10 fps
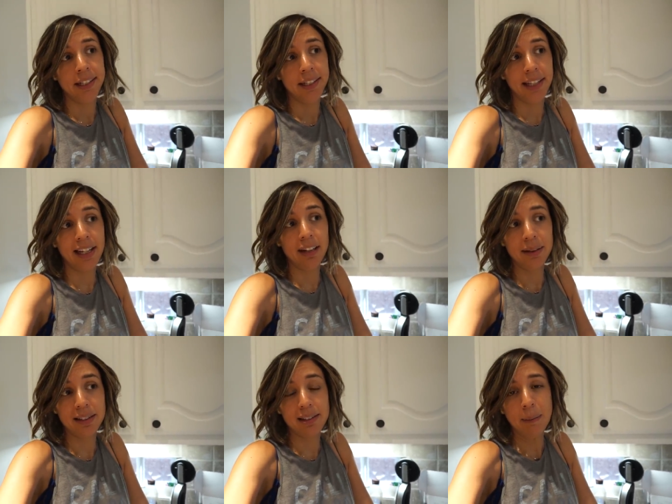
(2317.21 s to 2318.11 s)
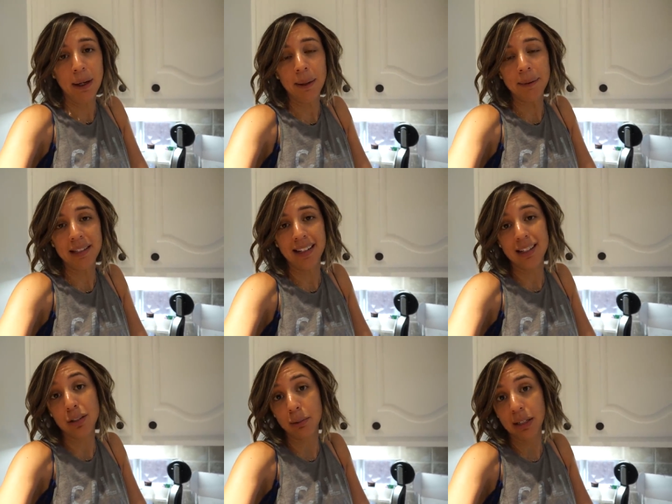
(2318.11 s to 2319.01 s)
they always inspire me to
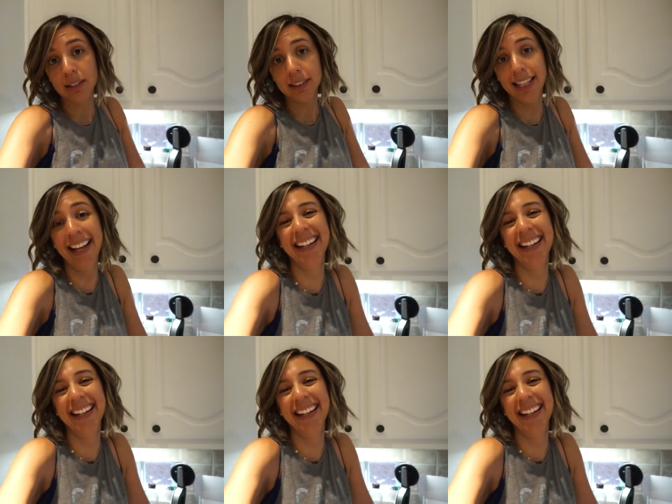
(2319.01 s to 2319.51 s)
get two meals.